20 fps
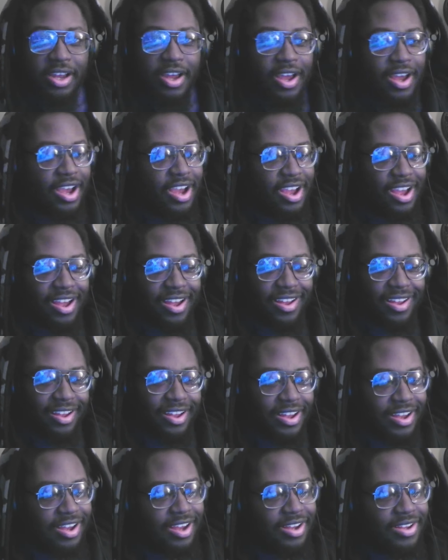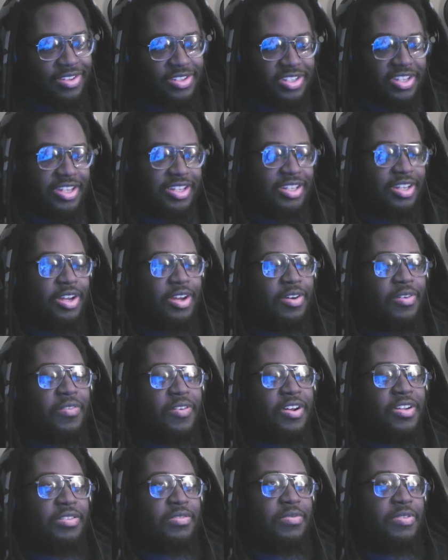I was like,
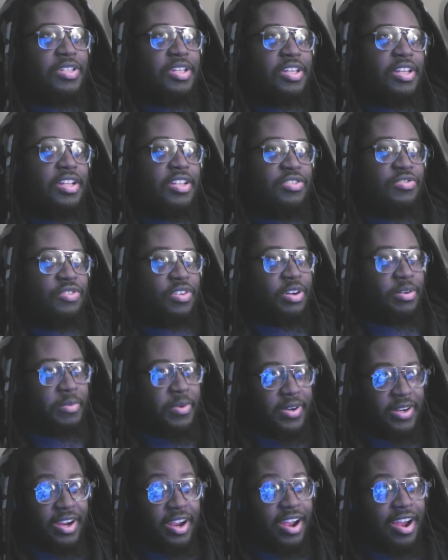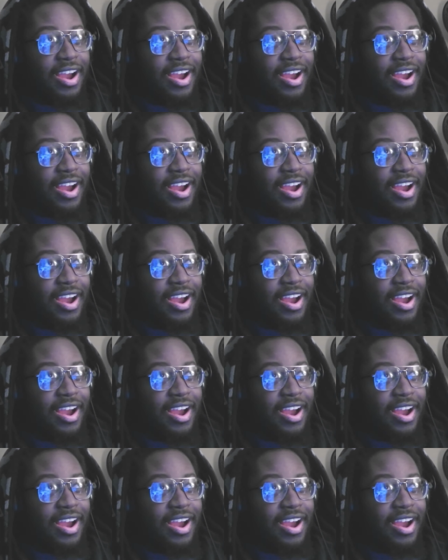watch him say that's drug money.